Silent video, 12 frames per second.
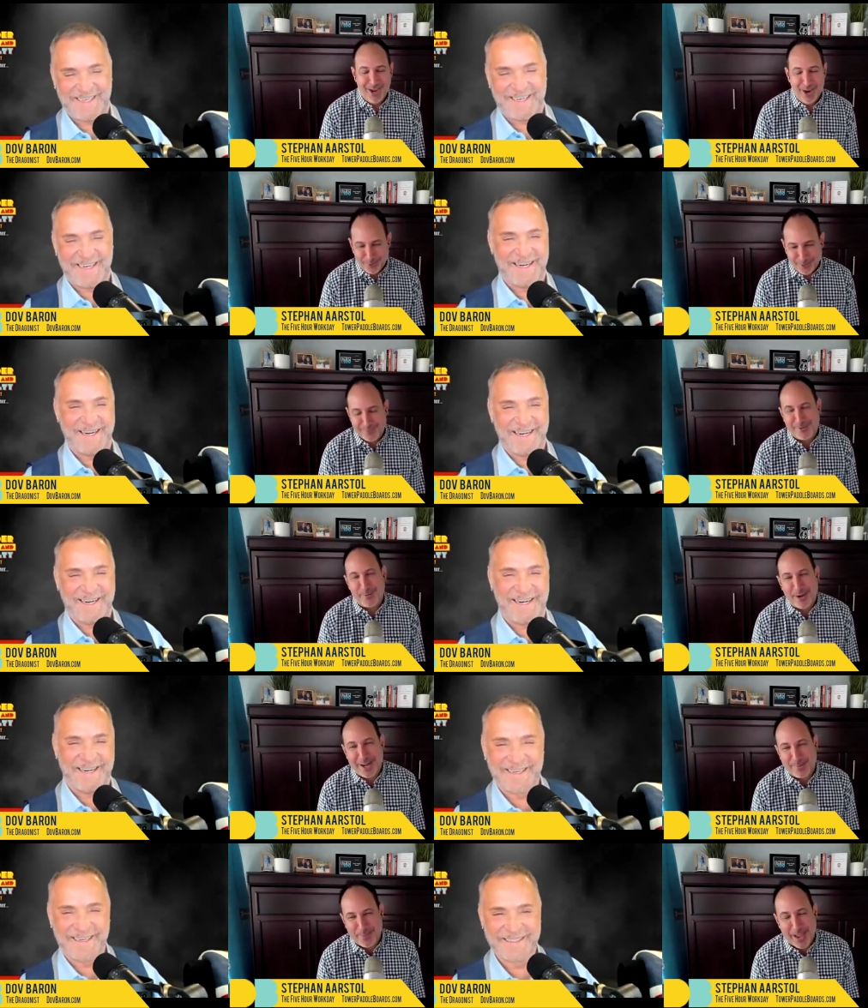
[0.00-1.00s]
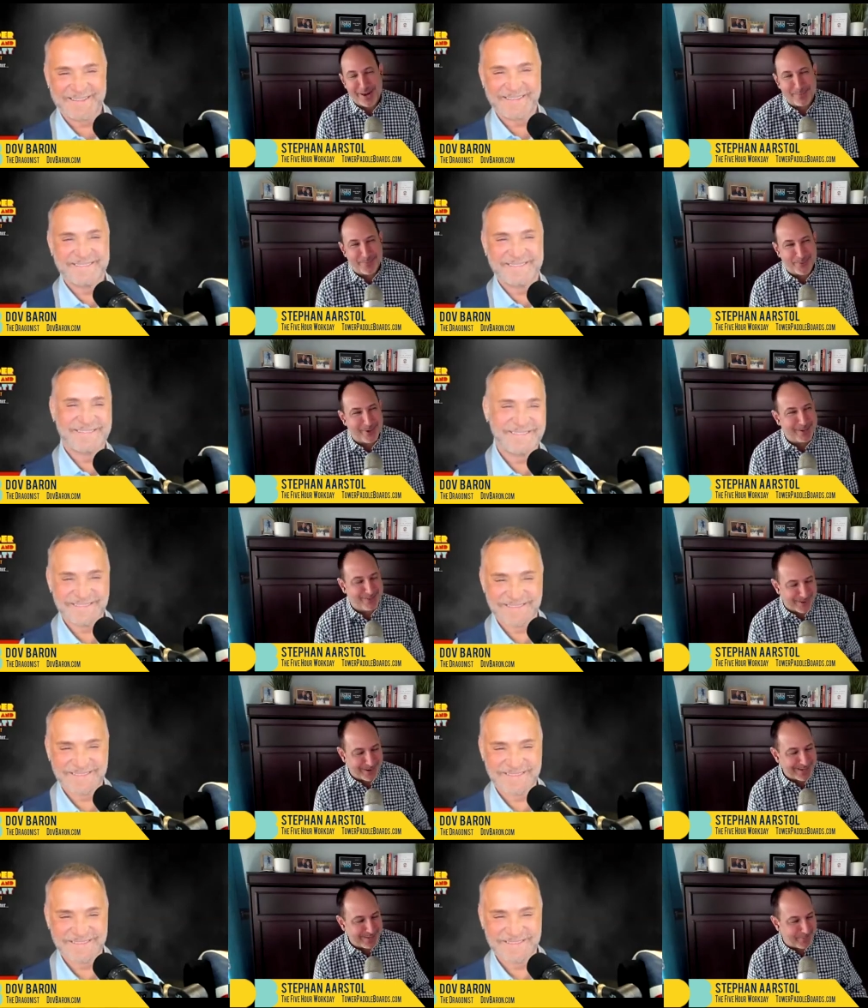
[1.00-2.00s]
Speaker 1: Or if you buy a paddleboard
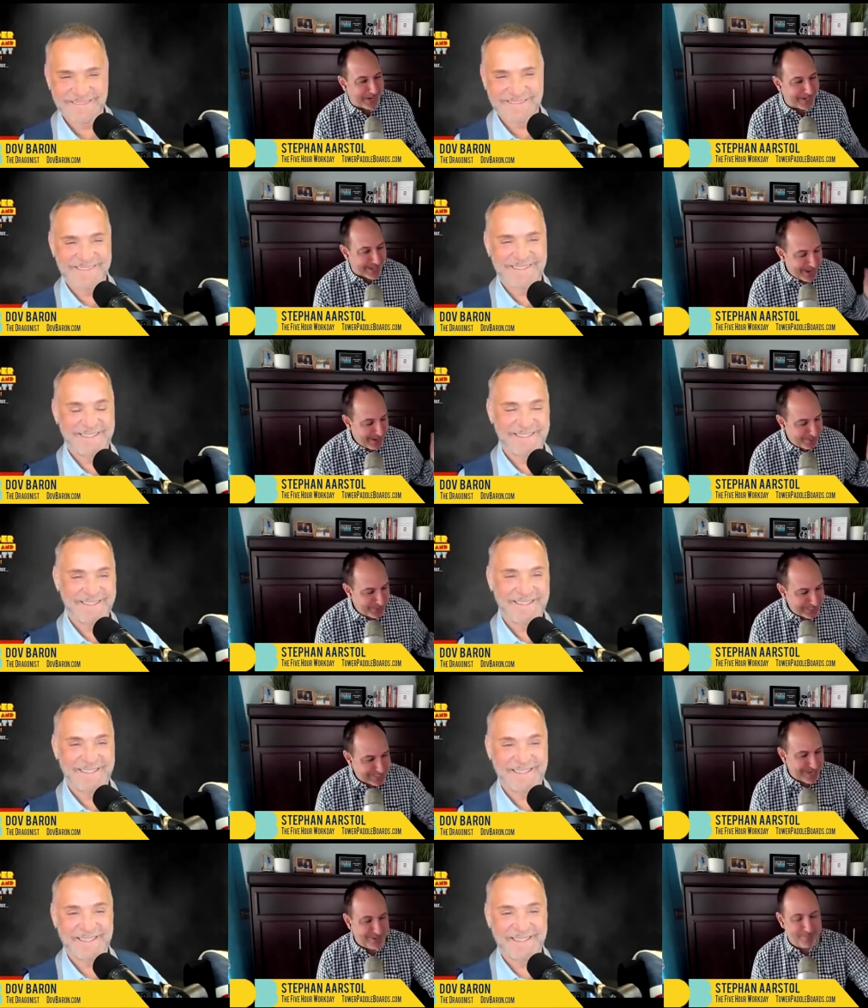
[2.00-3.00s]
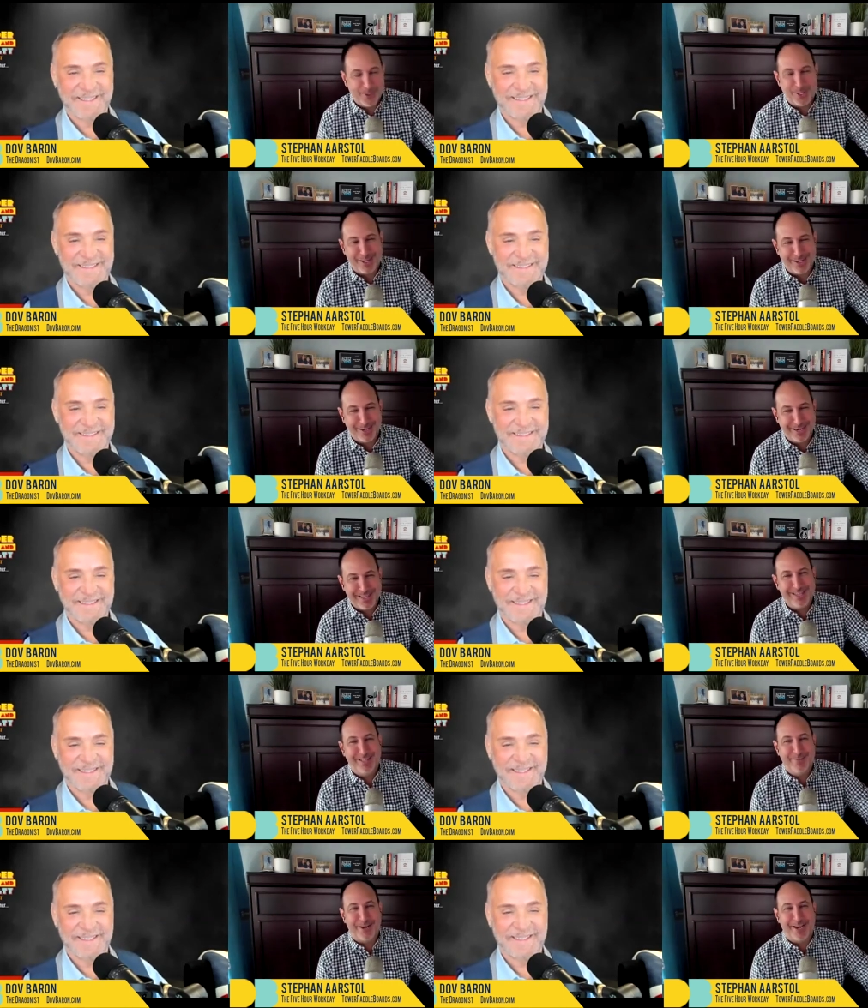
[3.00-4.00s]
or an e-bike, we send a book
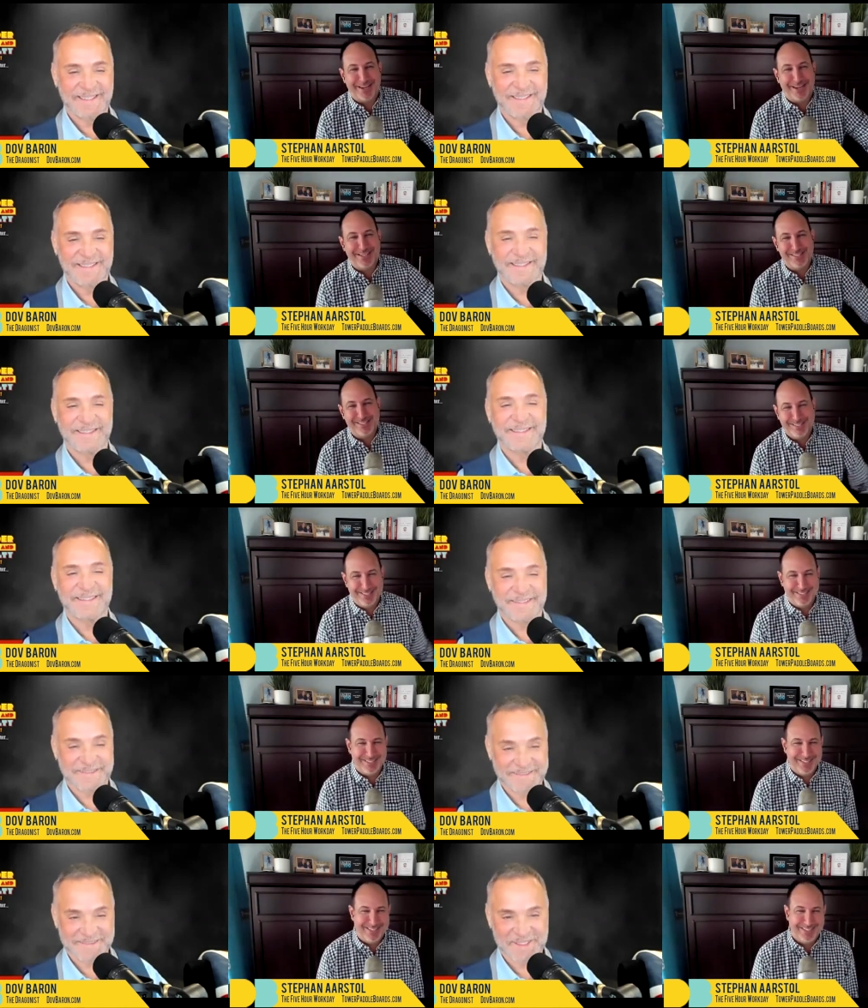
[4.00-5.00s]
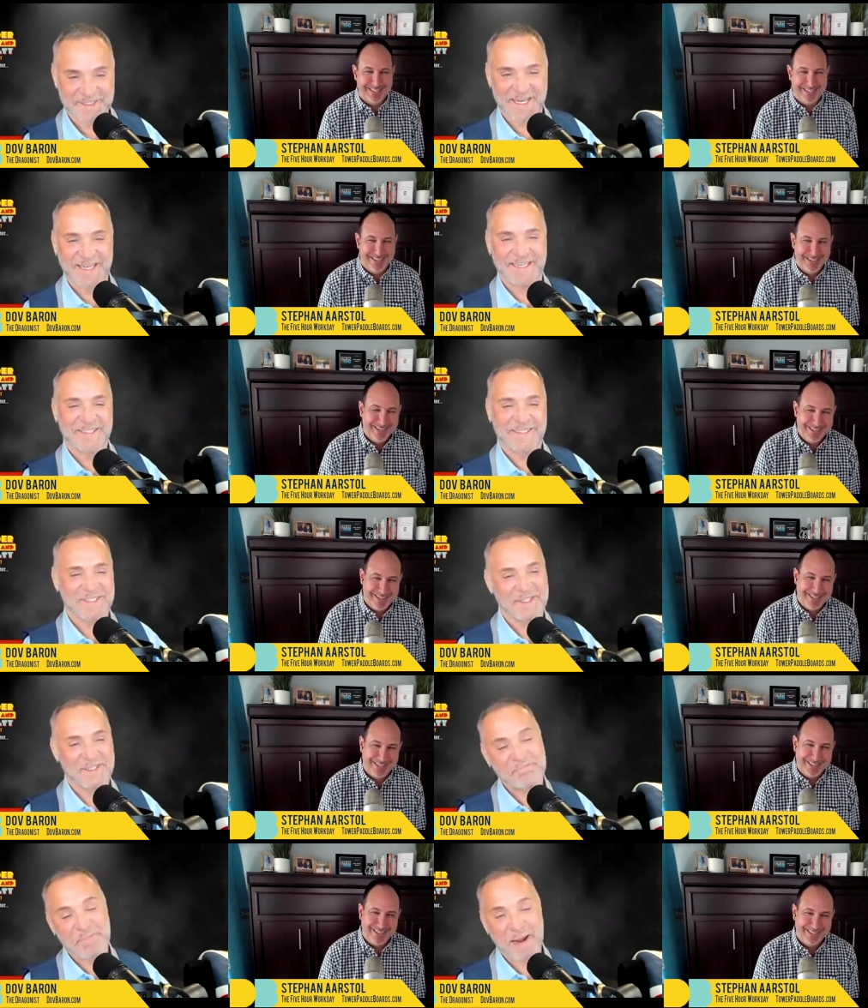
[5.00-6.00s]
in the package.
Speaker 2: Good.
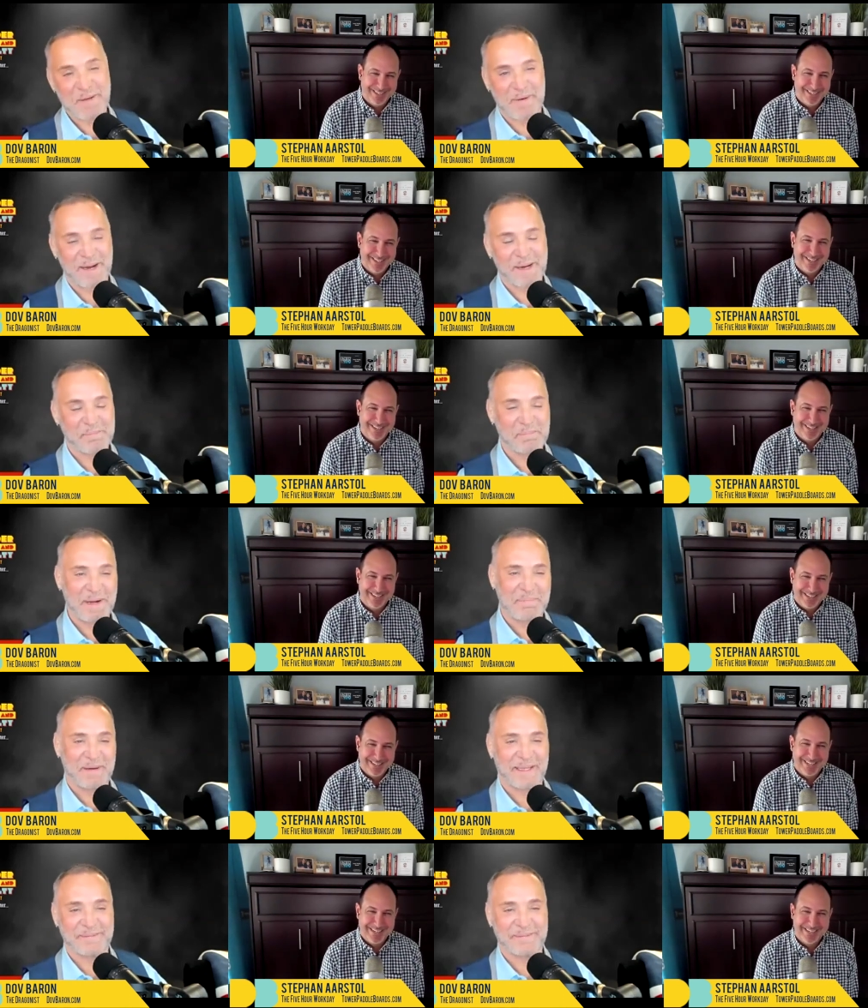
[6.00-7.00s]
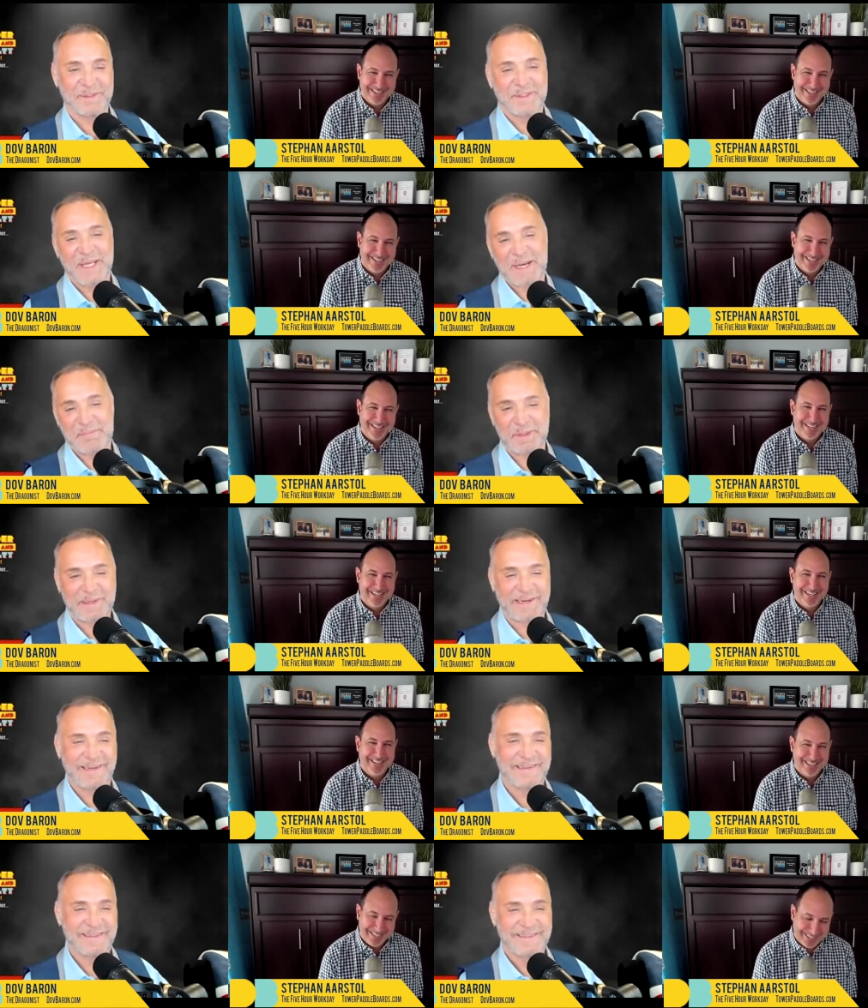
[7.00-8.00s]
So buy a bike, buy a paddleboard, get a book.
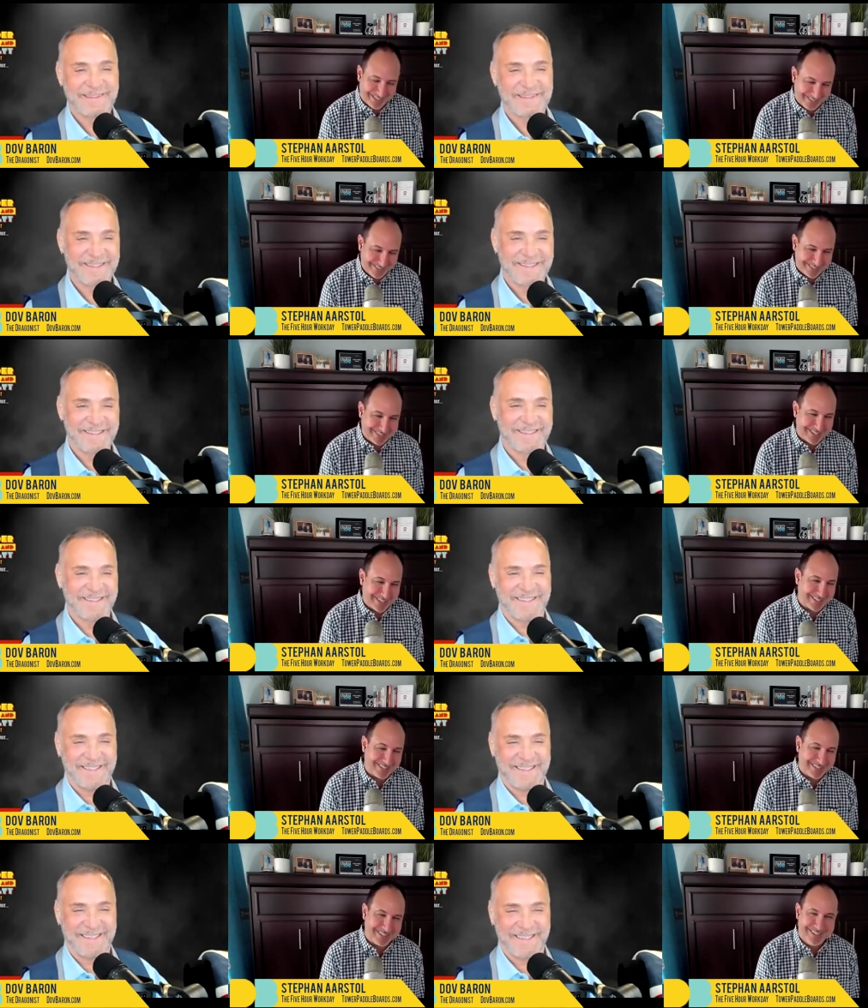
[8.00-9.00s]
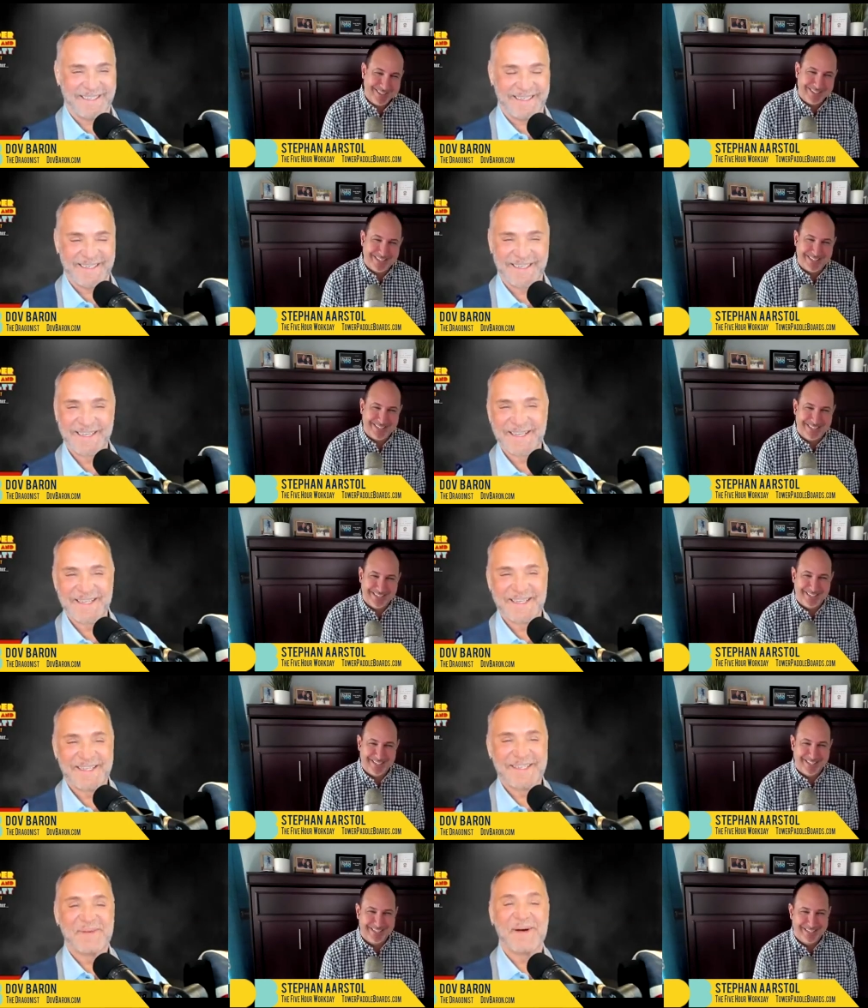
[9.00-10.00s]
Speaker 1: Yeah,
Speaker 2: exactly.
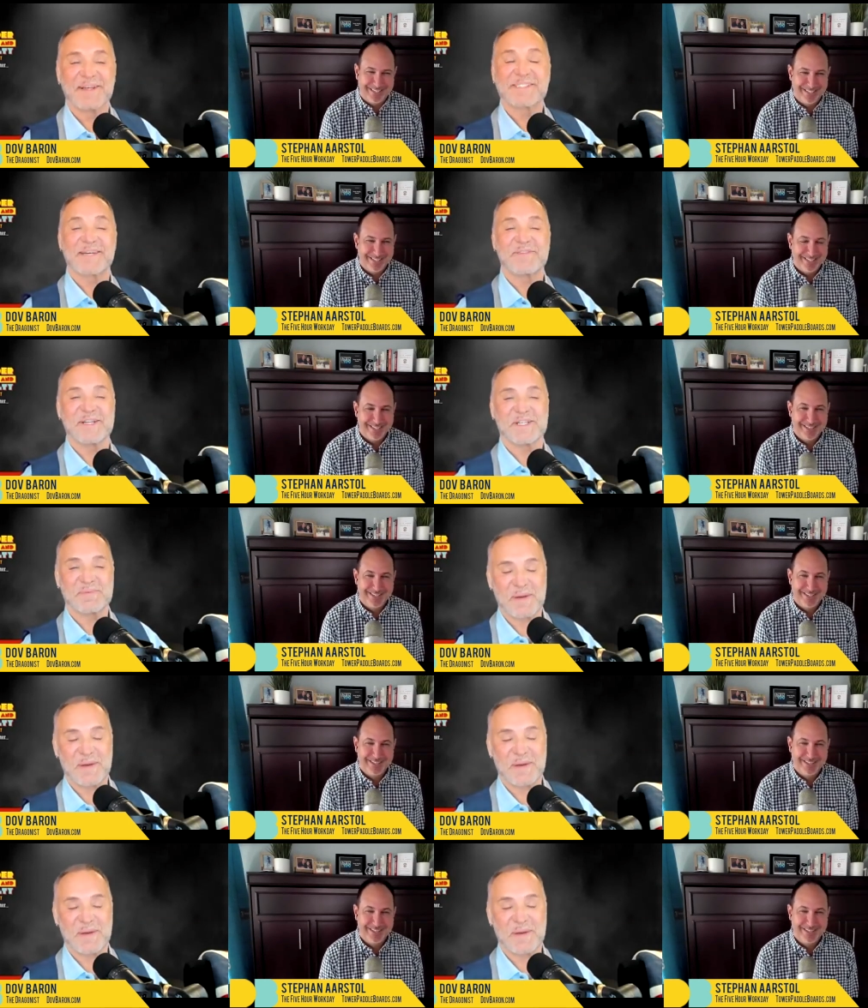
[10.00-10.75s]
Well, Stephen, it's been a